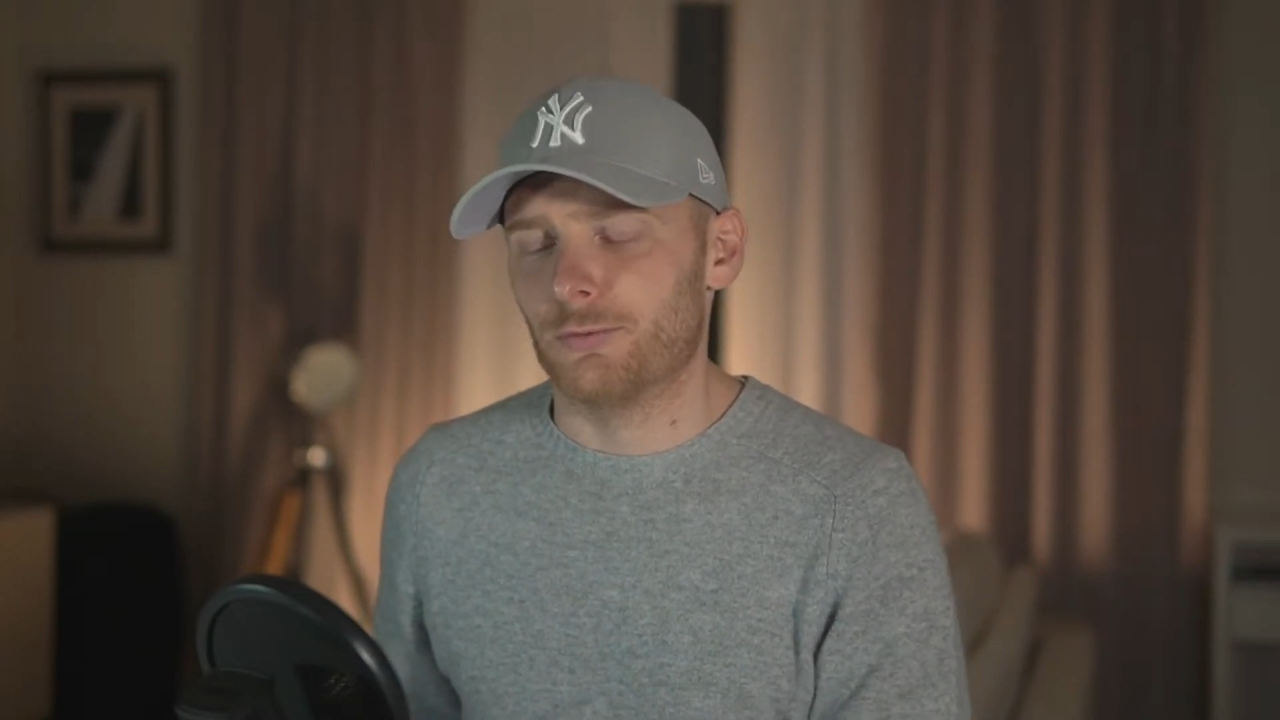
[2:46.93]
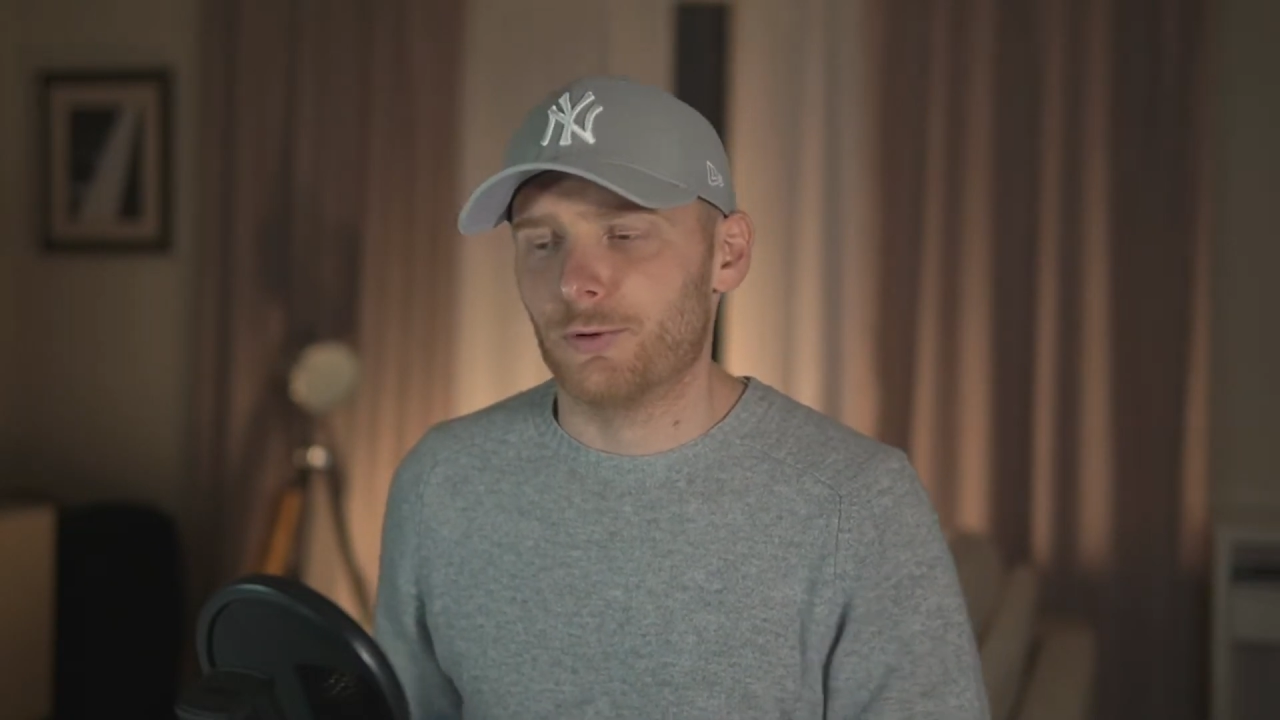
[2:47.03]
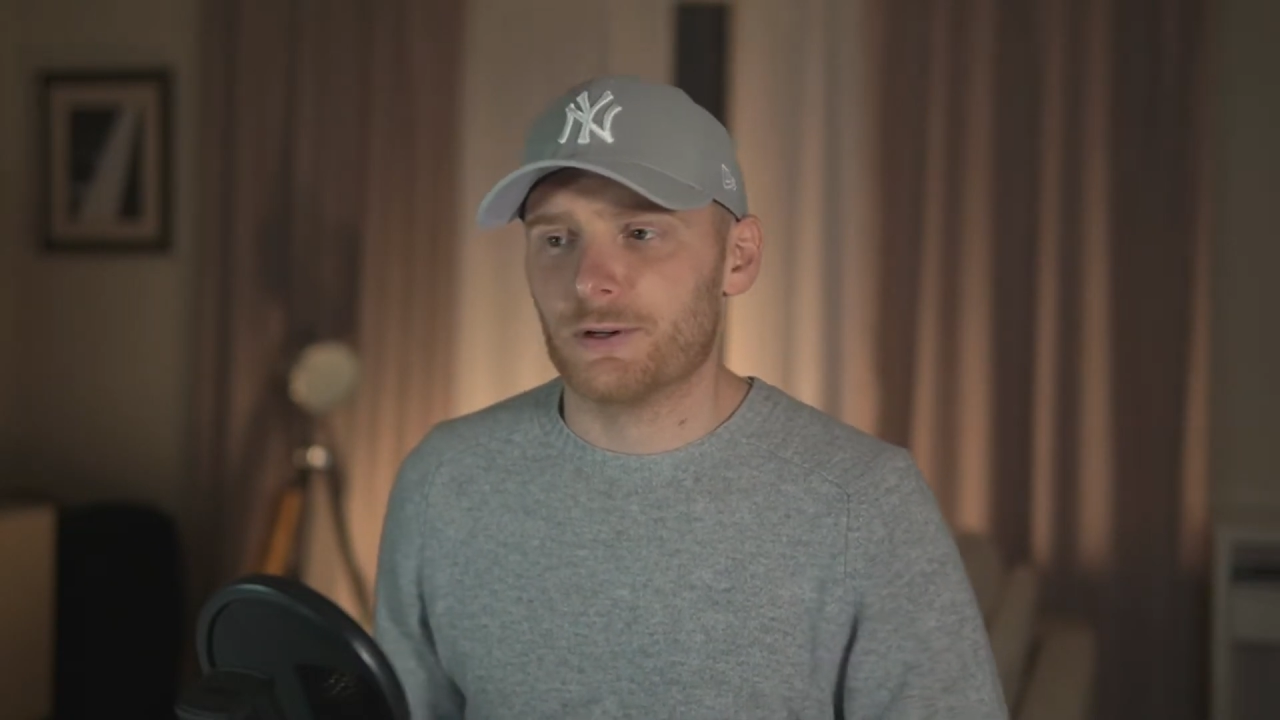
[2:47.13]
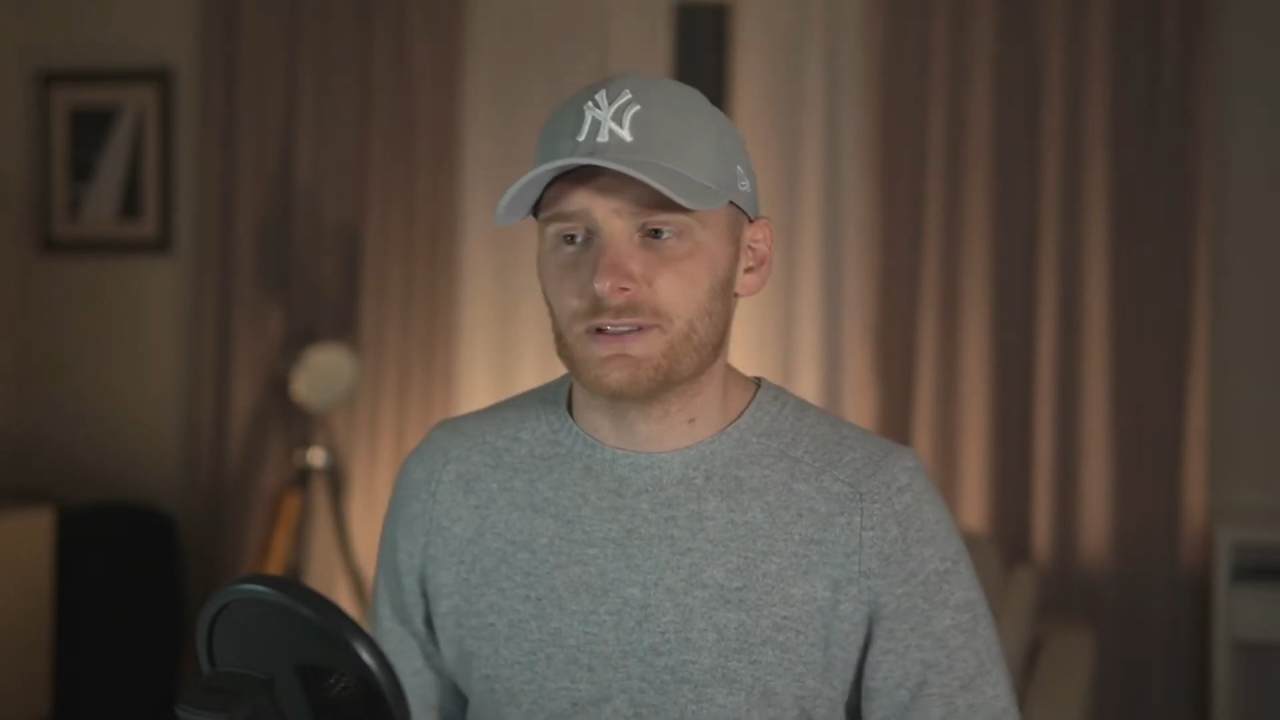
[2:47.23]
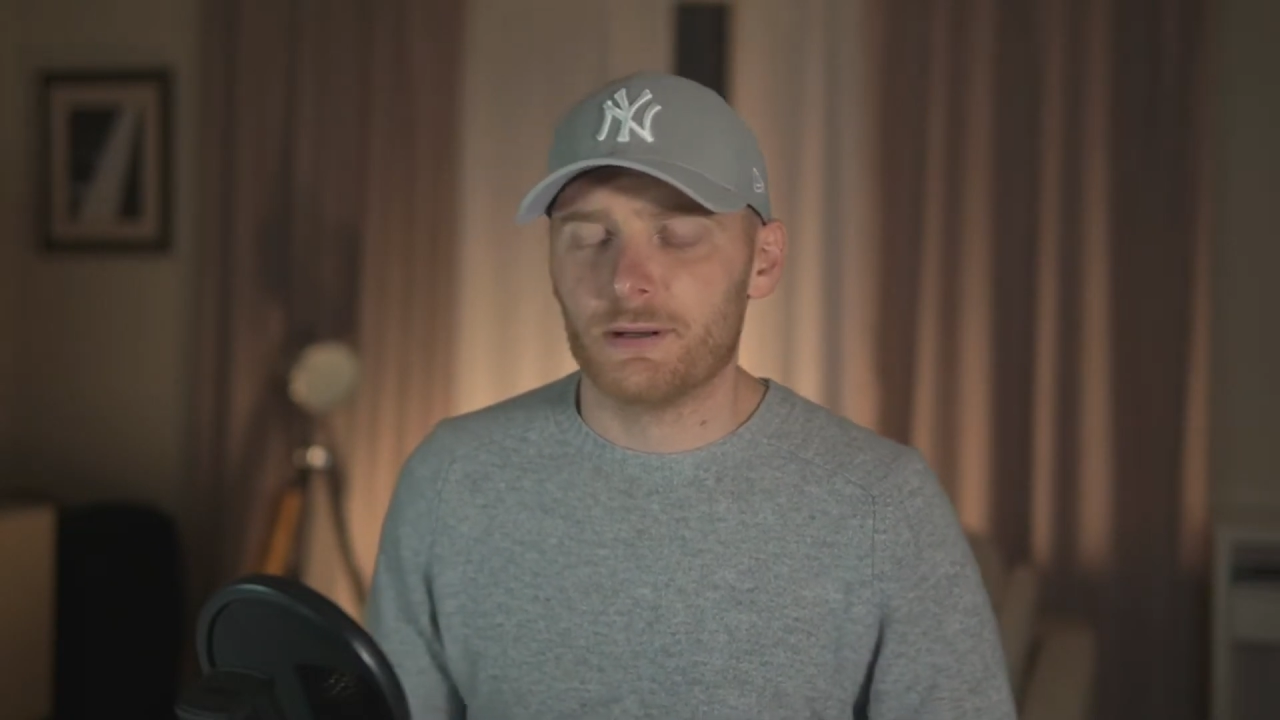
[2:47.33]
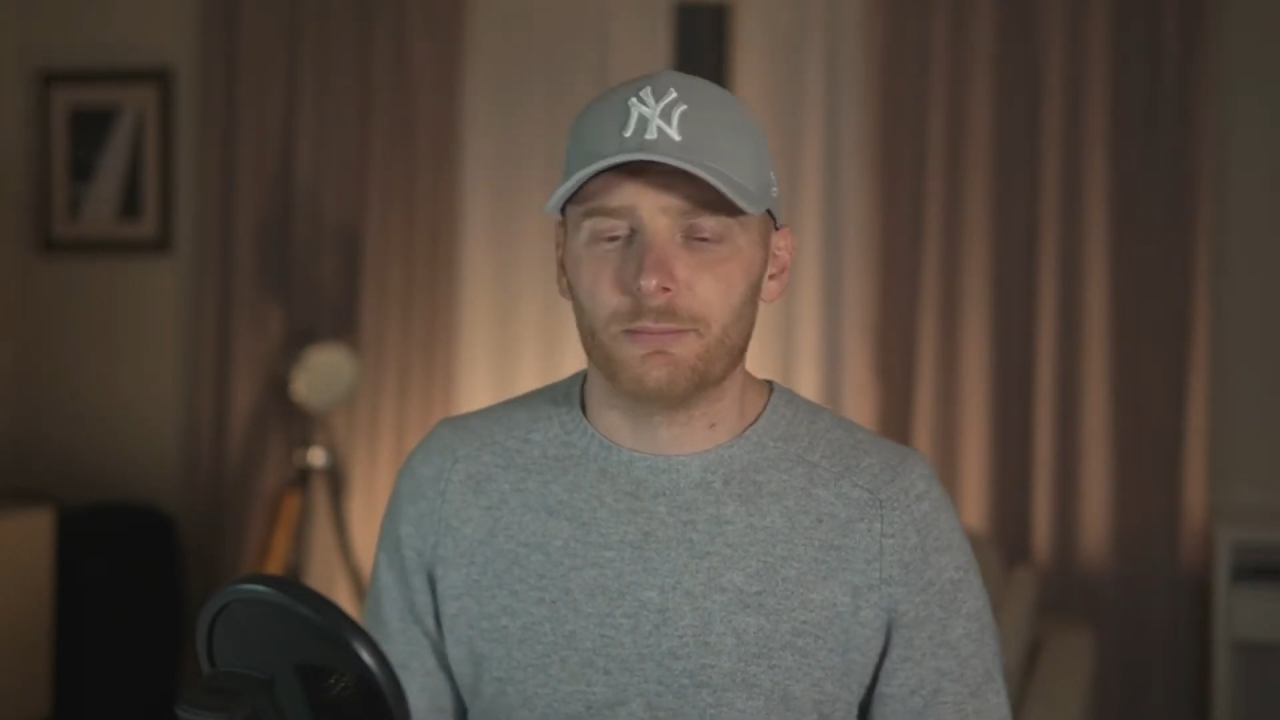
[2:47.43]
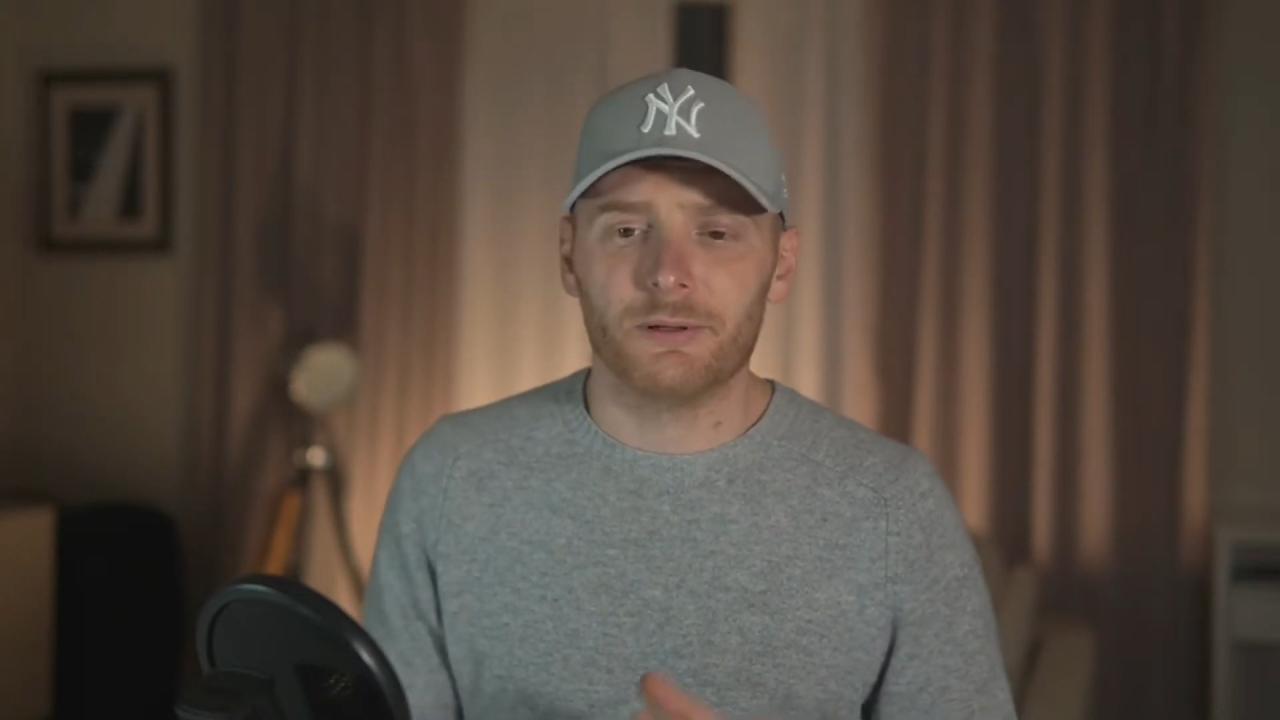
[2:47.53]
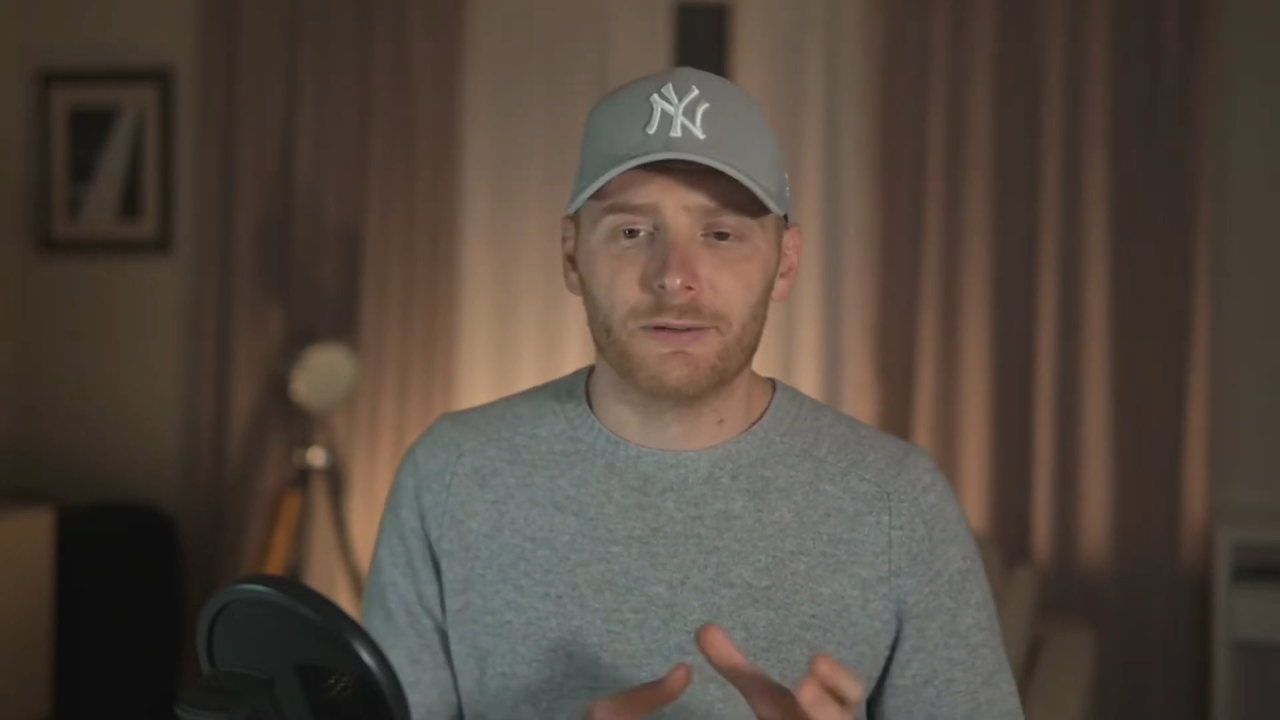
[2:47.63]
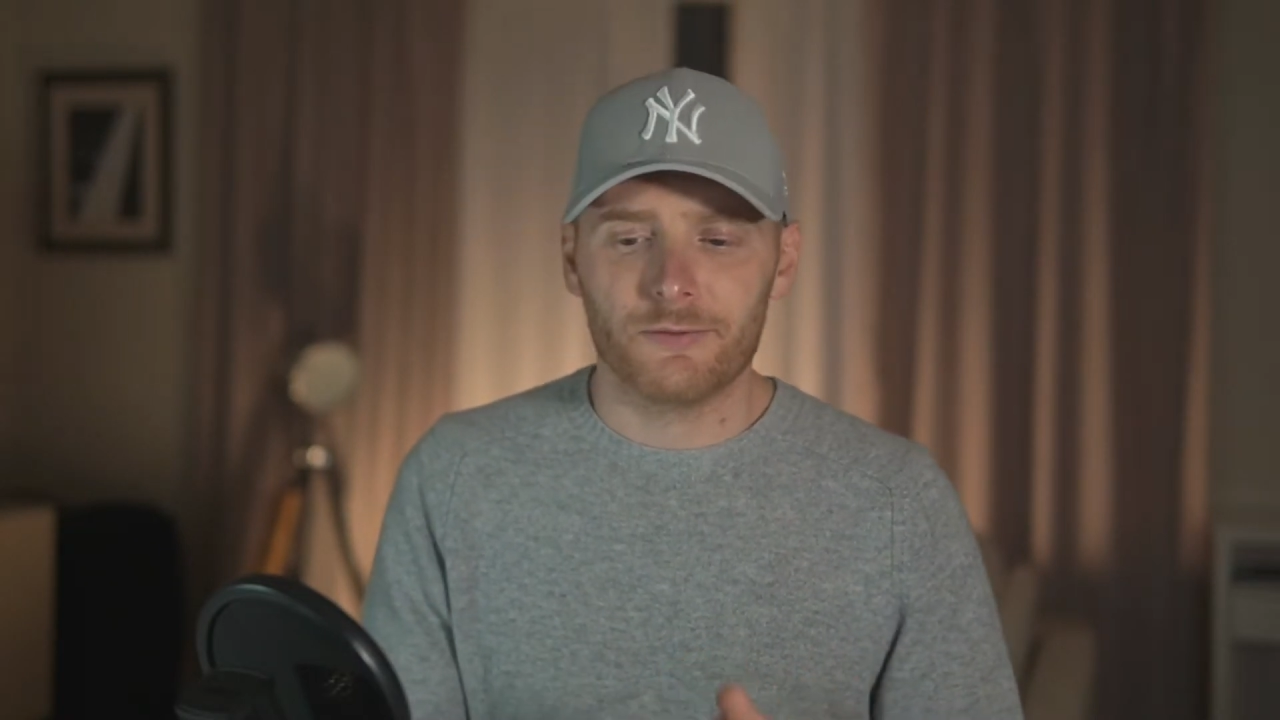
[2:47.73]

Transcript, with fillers: For example,